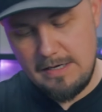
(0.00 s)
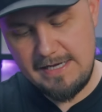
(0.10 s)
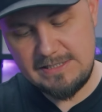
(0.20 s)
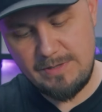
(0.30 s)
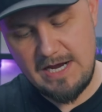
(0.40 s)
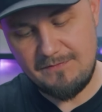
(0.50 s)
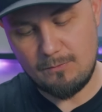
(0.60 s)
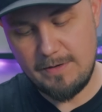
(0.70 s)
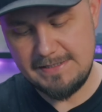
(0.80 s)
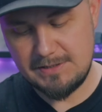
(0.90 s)
Next we have the
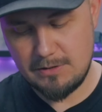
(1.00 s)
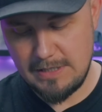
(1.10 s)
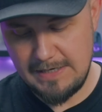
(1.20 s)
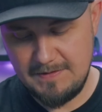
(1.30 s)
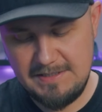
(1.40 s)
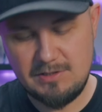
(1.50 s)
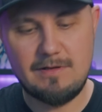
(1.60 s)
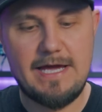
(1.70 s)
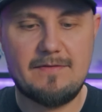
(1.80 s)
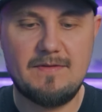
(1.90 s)
RYZE, and these are
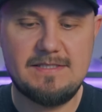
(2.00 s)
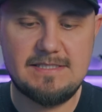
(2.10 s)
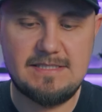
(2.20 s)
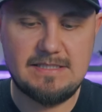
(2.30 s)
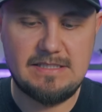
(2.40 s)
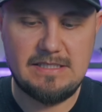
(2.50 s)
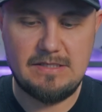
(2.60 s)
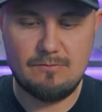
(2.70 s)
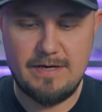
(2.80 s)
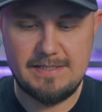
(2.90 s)
like, this is
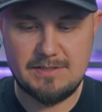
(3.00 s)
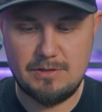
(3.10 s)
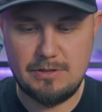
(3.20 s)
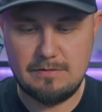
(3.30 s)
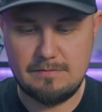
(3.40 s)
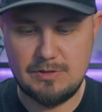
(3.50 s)
the RYZE